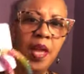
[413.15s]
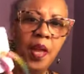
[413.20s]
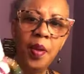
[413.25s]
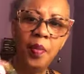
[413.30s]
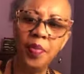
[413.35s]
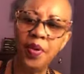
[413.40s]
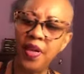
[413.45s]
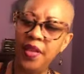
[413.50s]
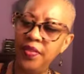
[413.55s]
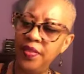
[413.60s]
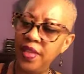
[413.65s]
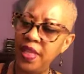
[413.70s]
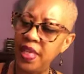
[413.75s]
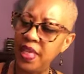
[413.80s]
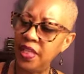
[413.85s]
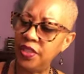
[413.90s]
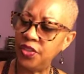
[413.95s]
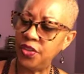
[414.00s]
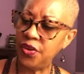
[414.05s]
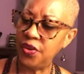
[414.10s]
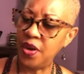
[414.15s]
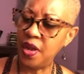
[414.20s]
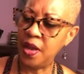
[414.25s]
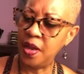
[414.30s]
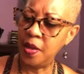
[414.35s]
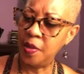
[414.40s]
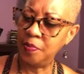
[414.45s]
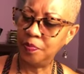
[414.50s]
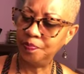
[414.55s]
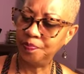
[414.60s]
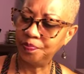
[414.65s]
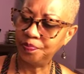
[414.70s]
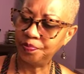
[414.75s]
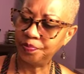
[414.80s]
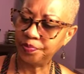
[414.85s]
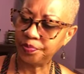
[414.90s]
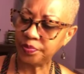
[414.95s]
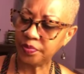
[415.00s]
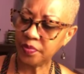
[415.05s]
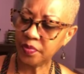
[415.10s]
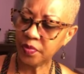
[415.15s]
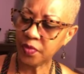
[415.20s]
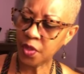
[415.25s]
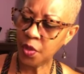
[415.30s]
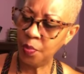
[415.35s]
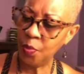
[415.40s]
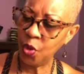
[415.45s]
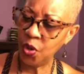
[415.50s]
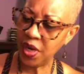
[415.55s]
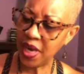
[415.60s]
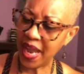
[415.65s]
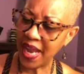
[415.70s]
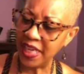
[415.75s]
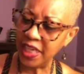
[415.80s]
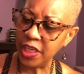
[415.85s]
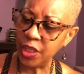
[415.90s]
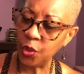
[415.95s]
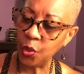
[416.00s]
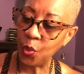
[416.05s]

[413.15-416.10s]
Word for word: But these are um, more like little